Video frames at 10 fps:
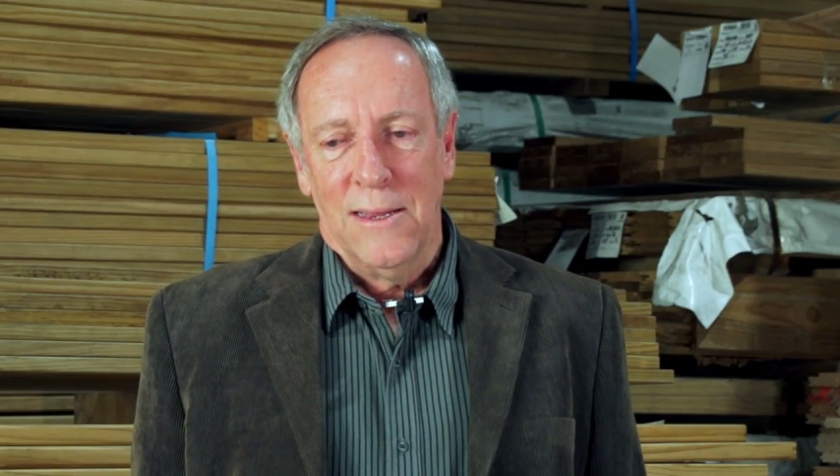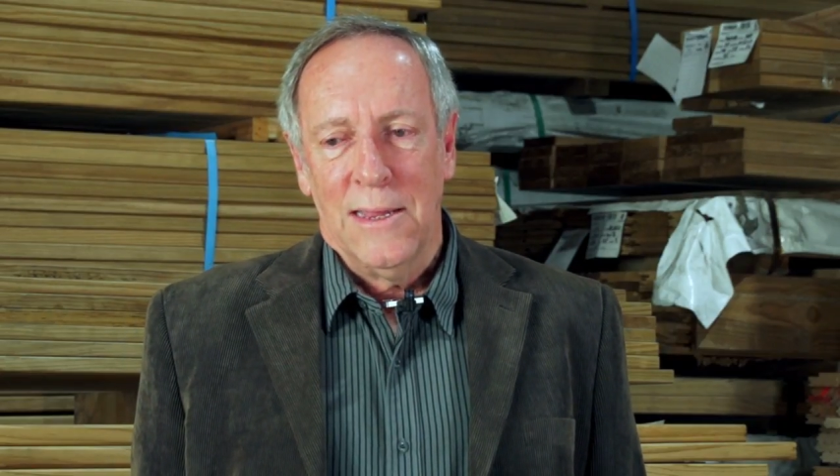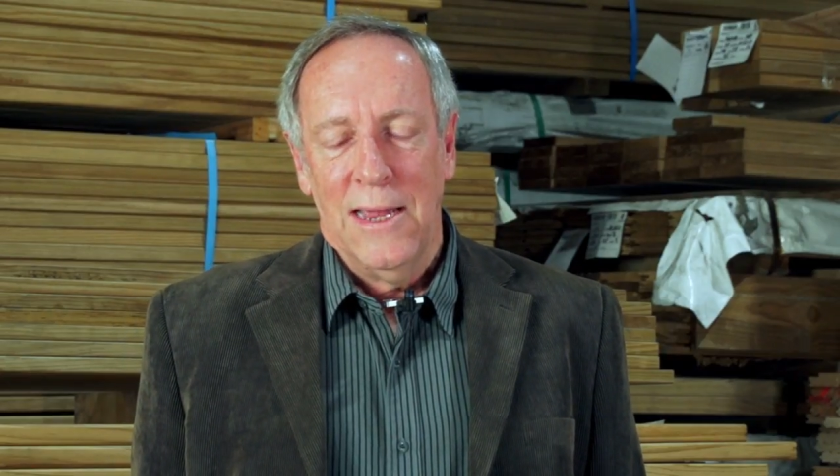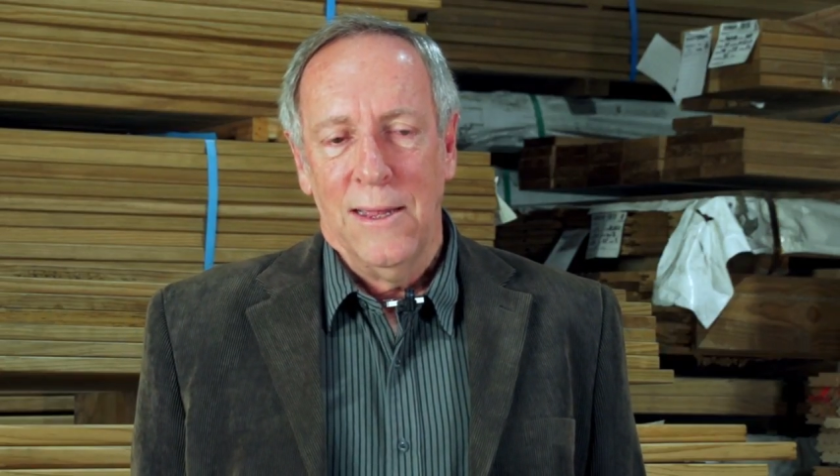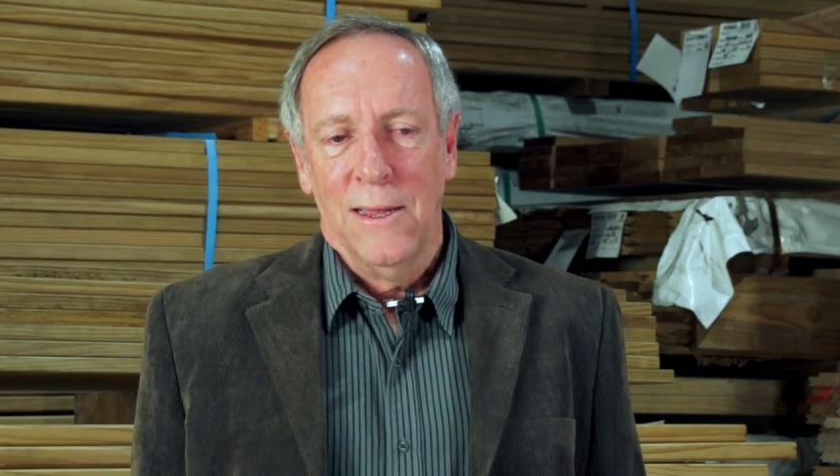
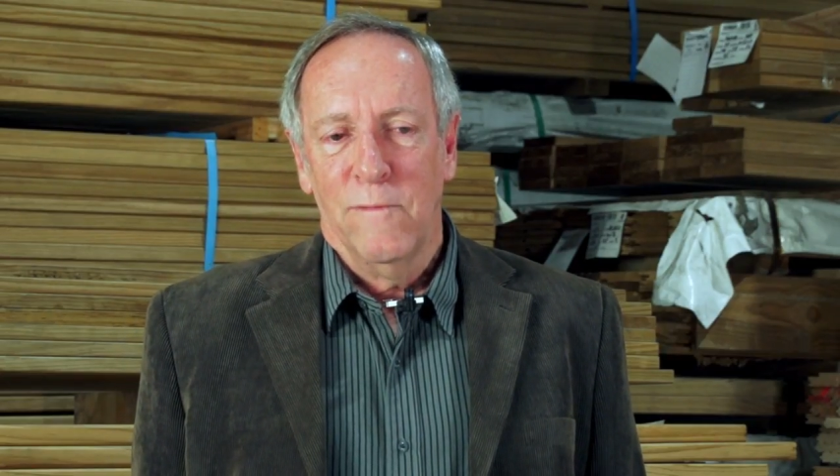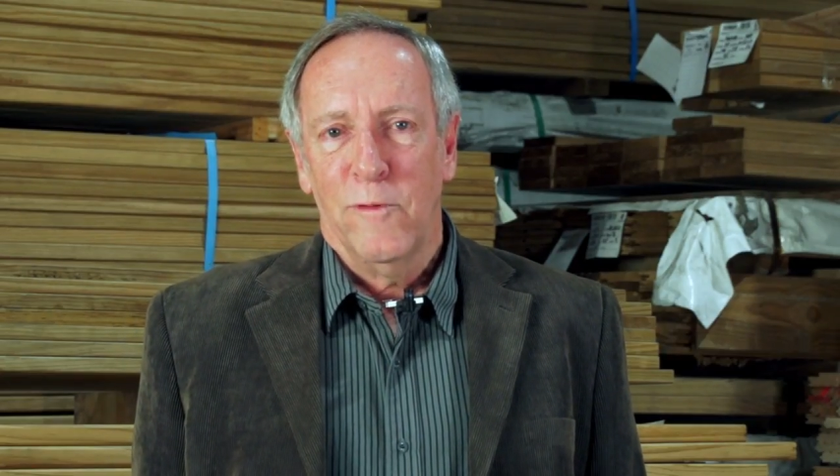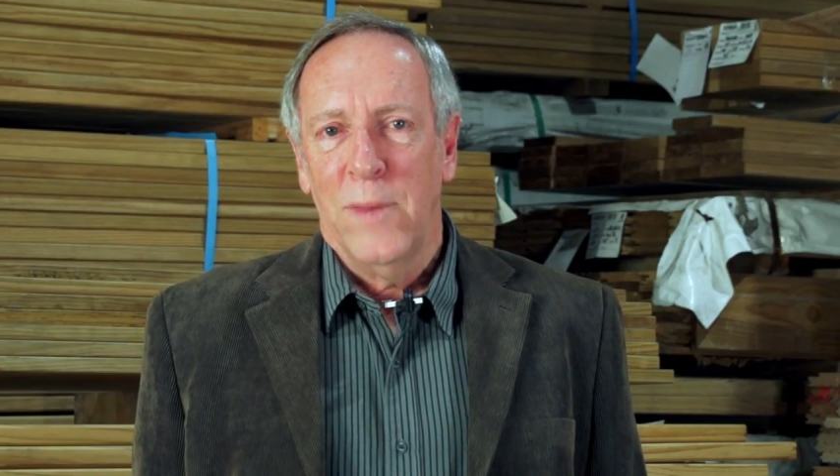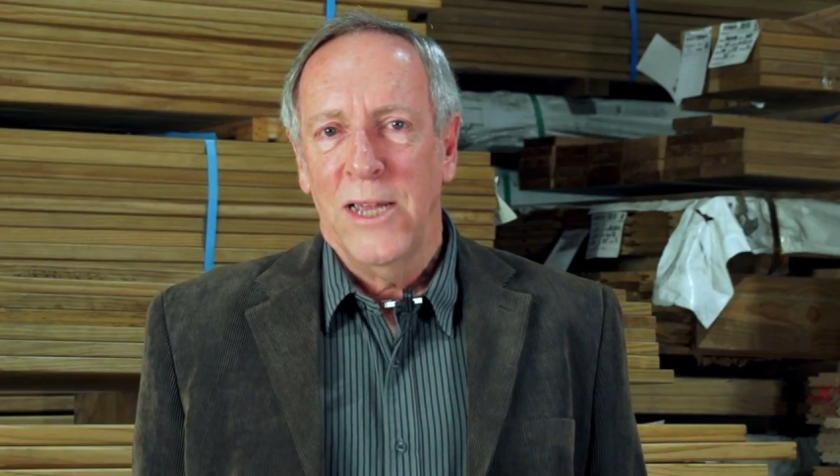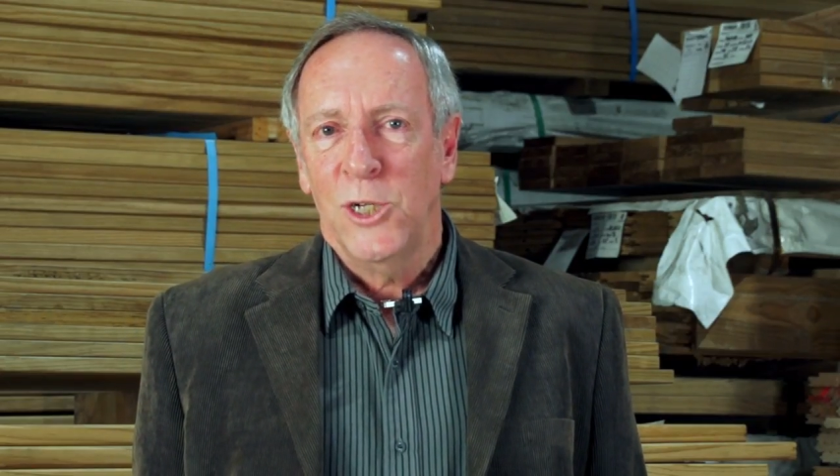getting
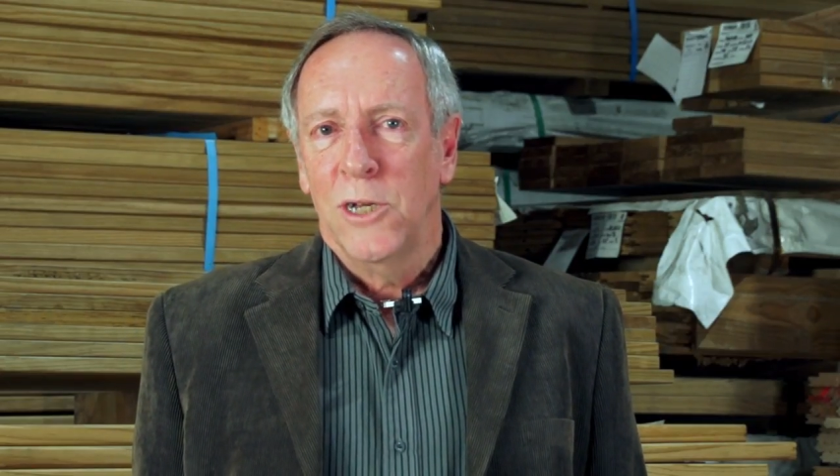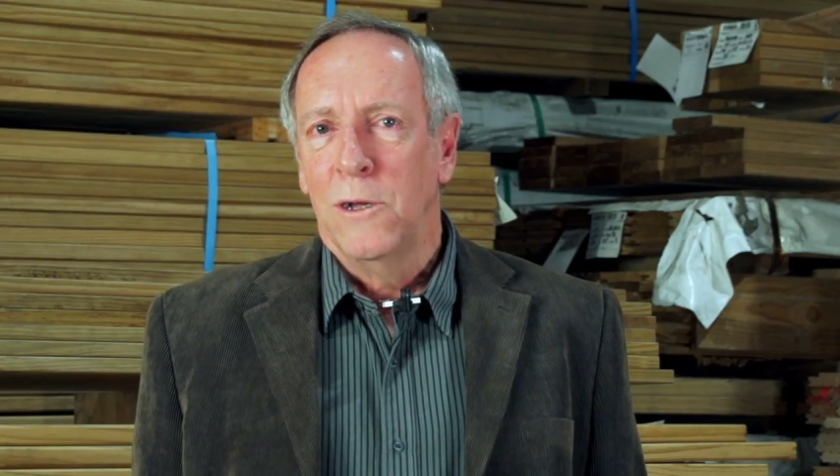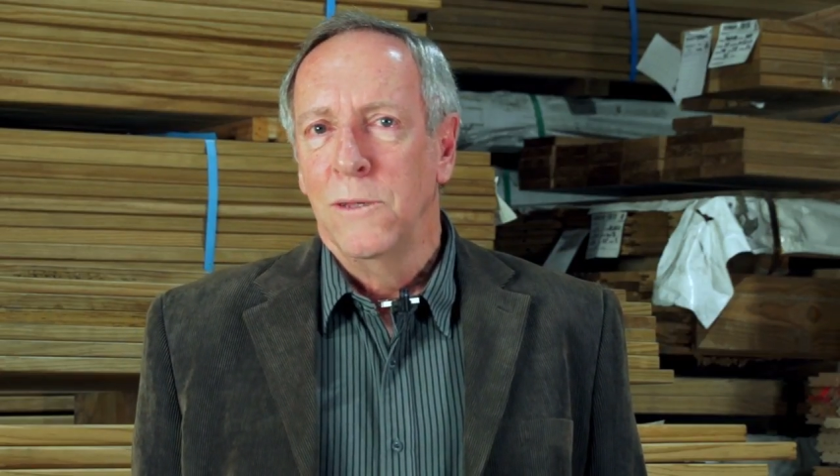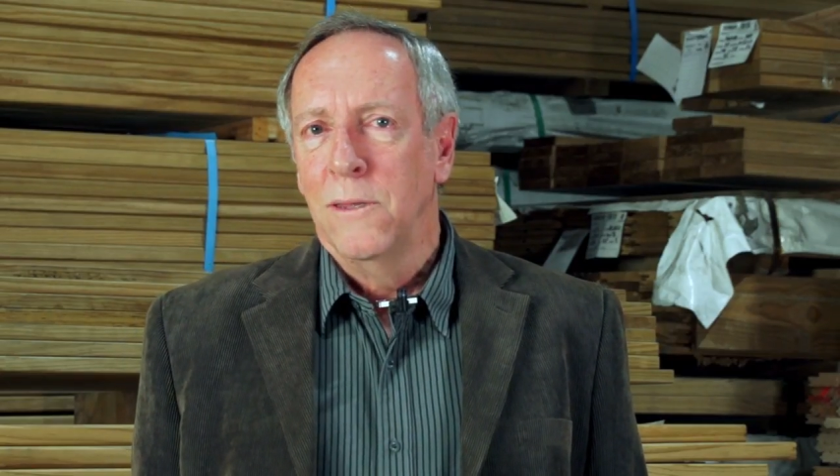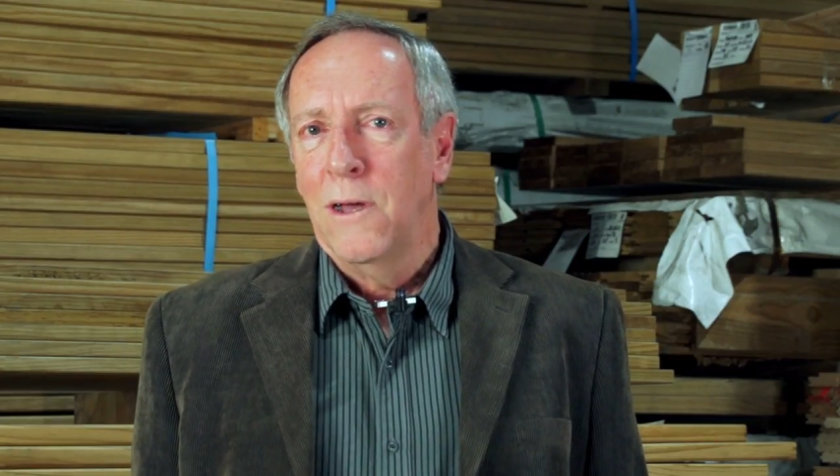information
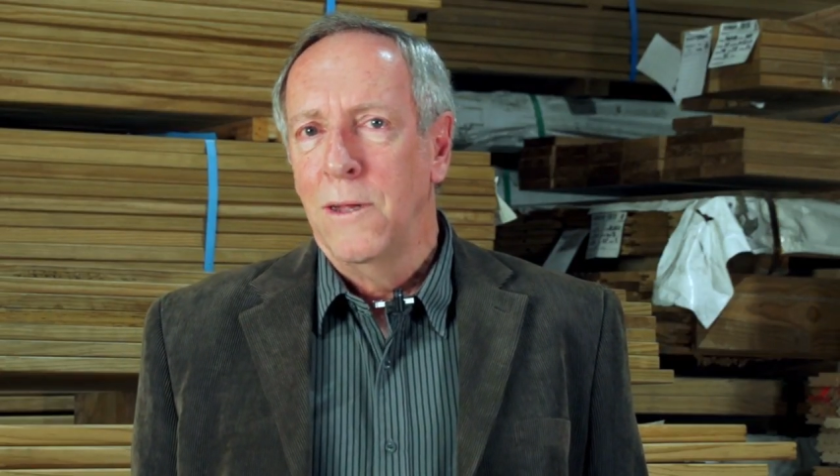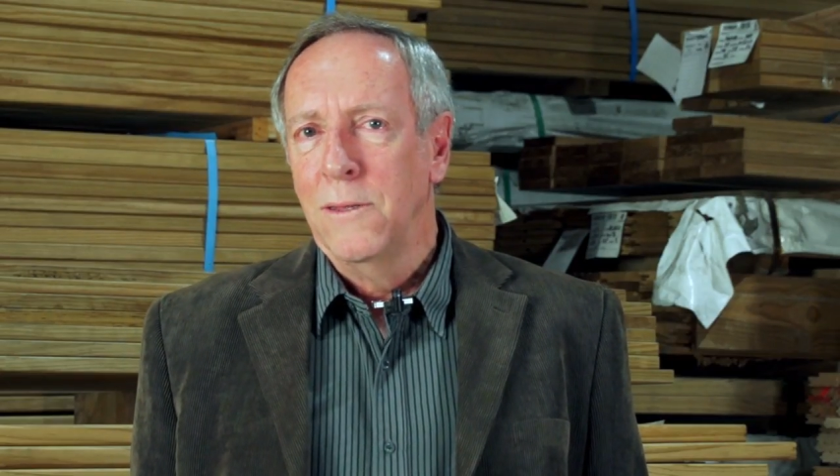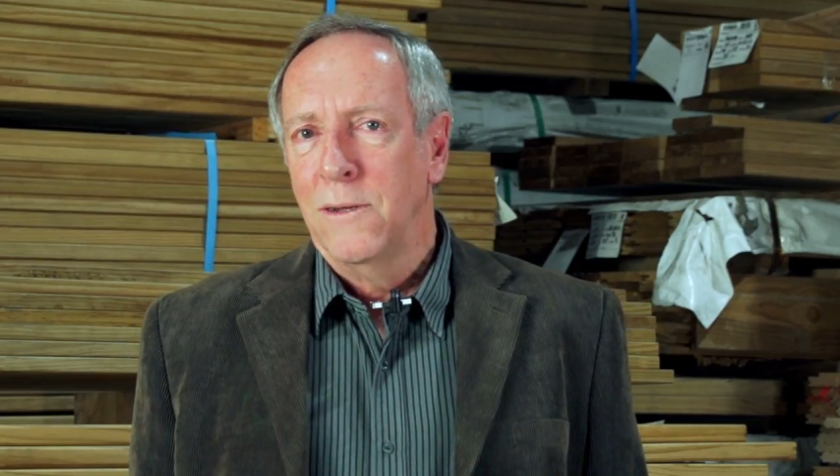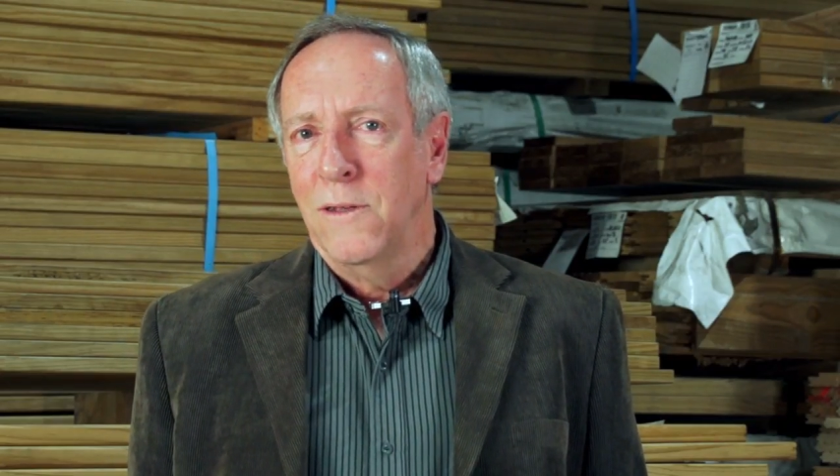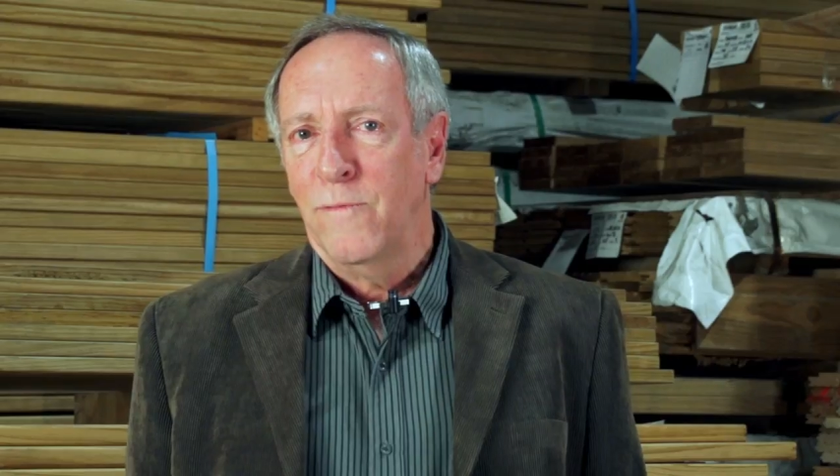on
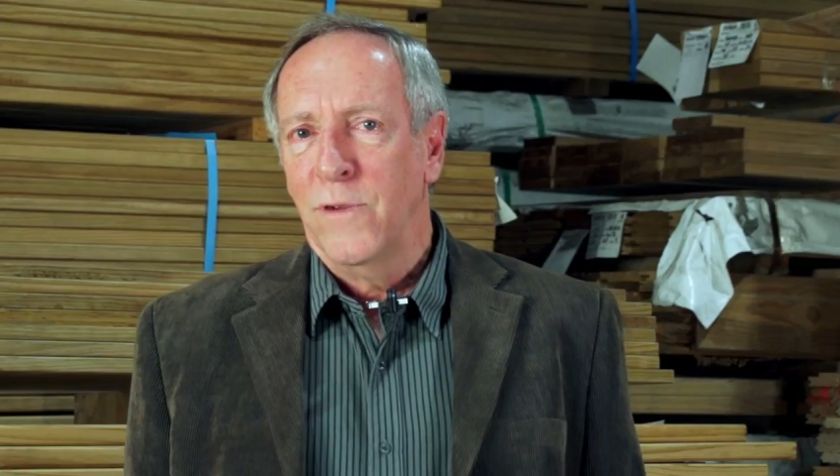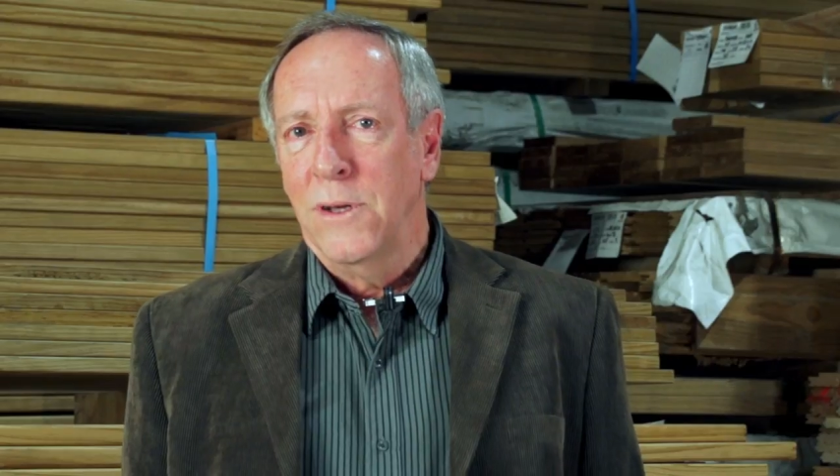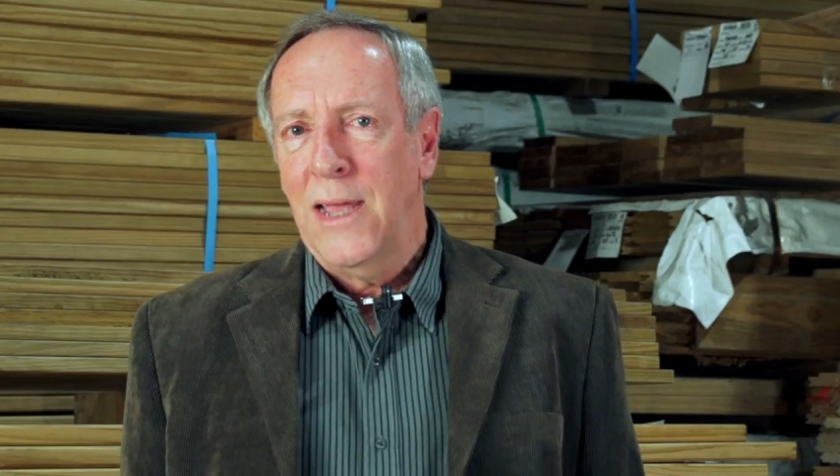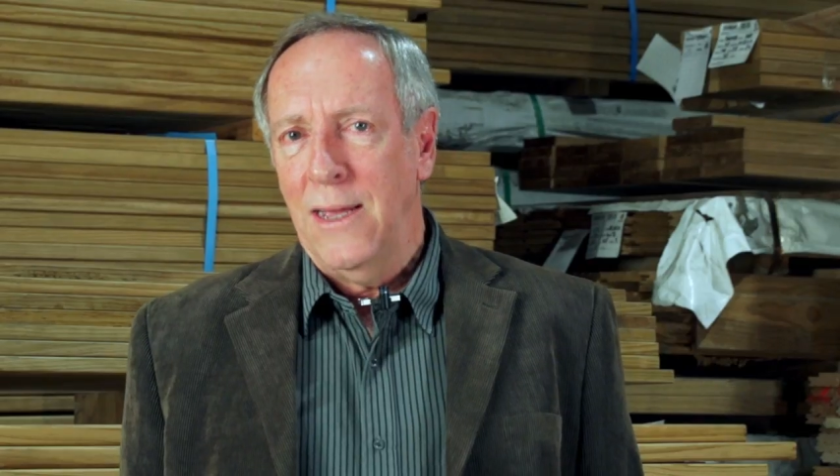the different